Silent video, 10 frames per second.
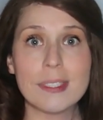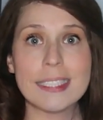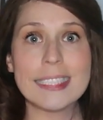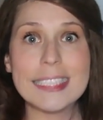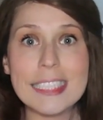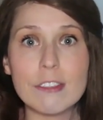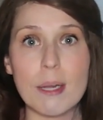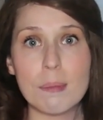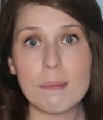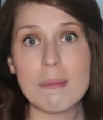
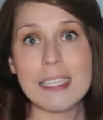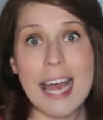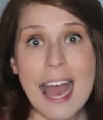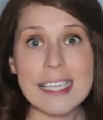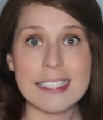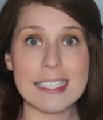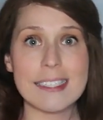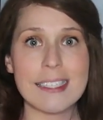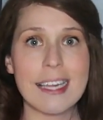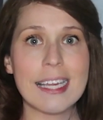syrup,
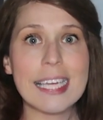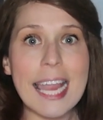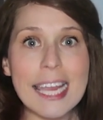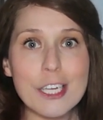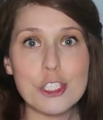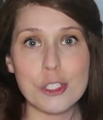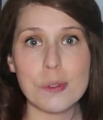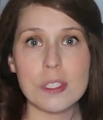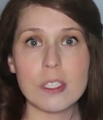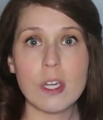molasses, cane
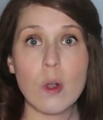juice,